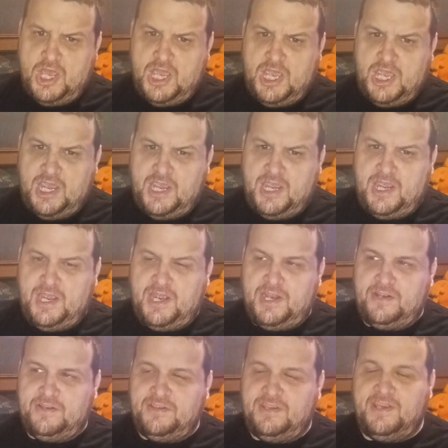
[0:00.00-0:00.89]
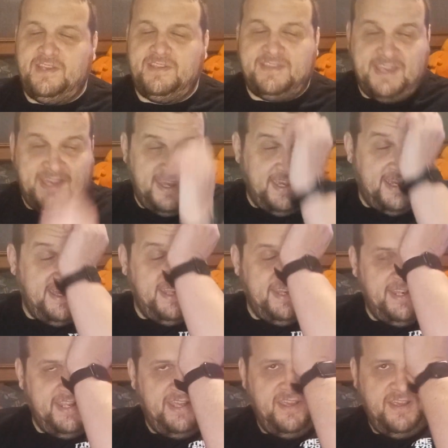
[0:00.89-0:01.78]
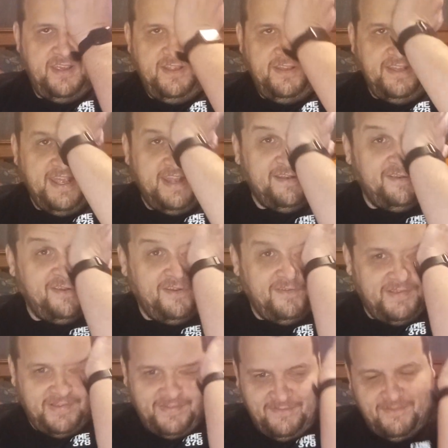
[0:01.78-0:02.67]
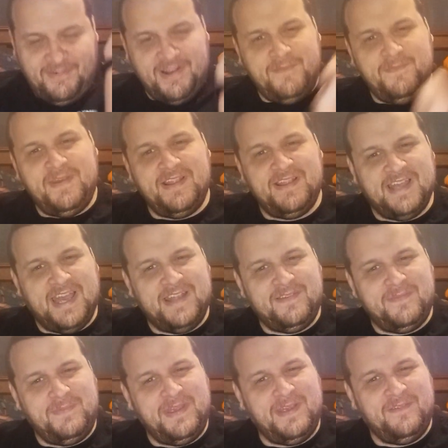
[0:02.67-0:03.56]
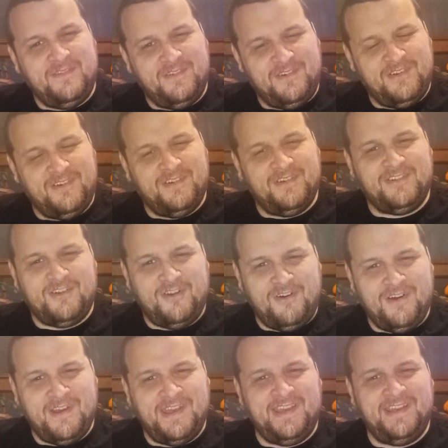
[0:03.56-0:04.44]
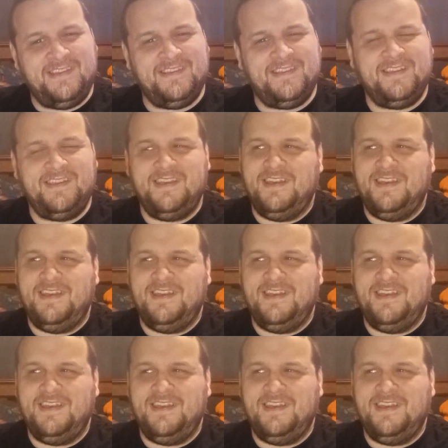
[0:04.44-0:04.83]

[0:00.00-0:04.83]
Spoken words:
And she said that it was, wouldn't it be nice to be toys?